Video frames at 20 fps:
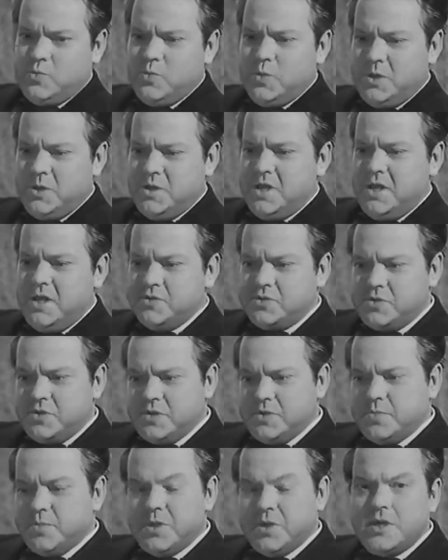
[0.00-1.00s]
more
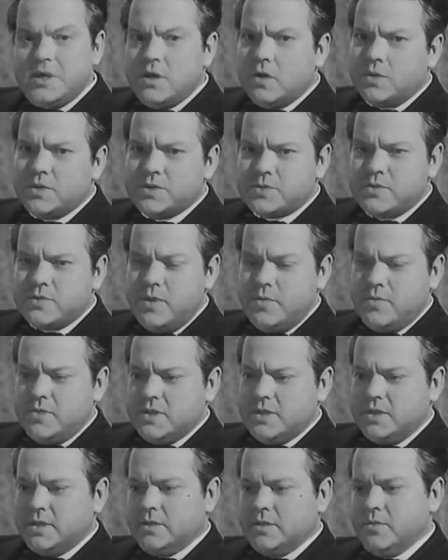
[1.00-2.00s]
dangerous, but he always remembered
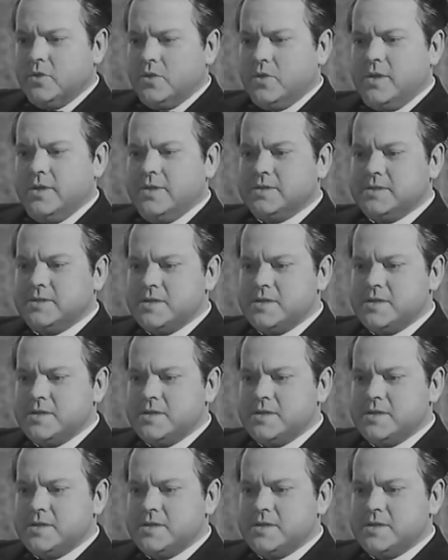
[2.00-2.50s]
the little boy.